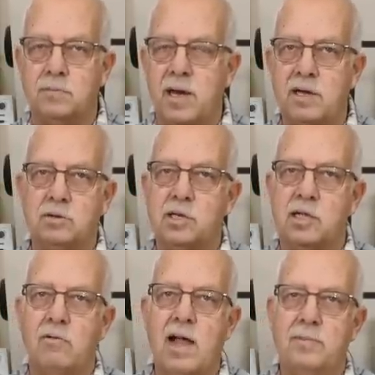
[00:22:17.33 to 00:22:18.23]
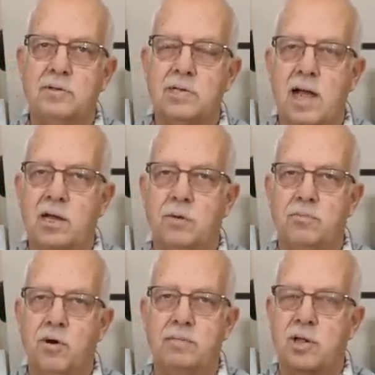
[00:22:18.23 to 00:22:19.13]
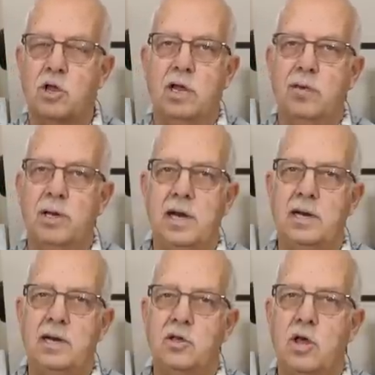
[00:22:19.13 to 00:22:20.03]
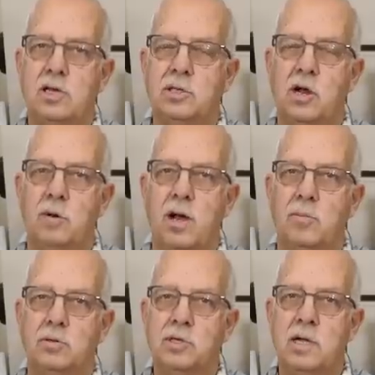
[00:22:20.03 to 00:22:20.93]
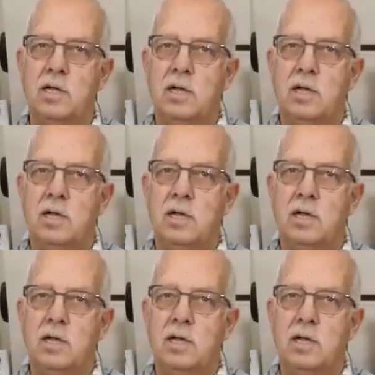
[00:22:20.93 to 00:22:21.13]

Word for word: By using the Rapid Tac, you pretty much eliminate any chance of air bubbles.